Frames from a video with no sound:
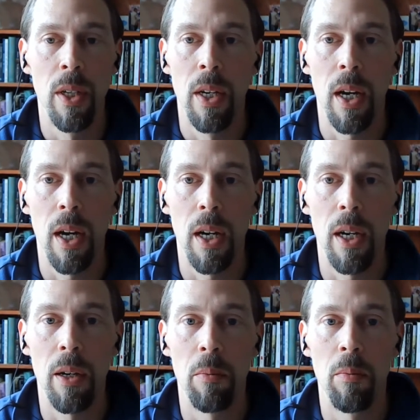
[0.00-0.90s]

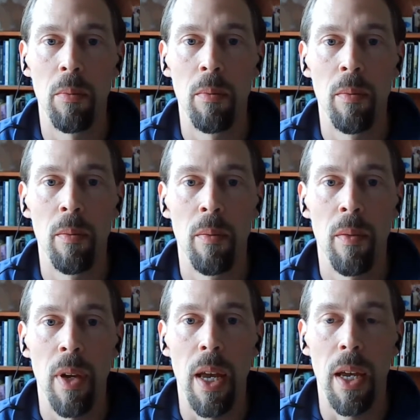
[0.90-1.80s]
And,
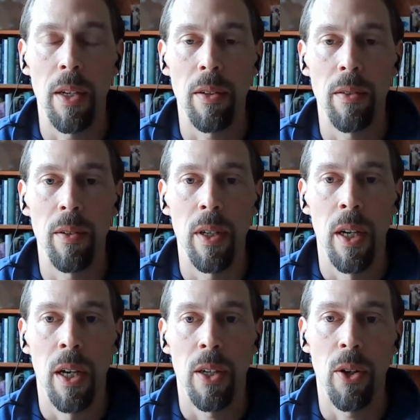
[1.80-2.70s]

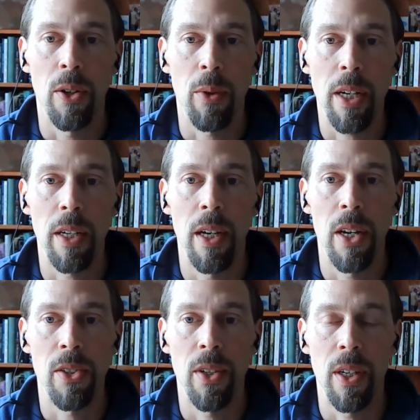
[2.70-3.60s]
you know, to
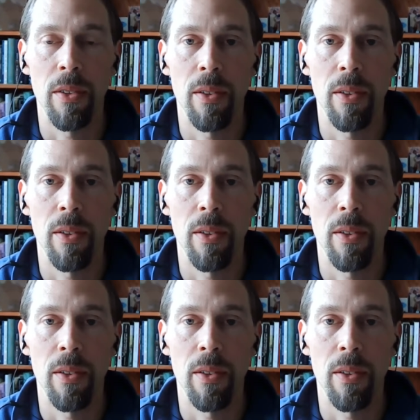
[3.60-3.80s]
recognize that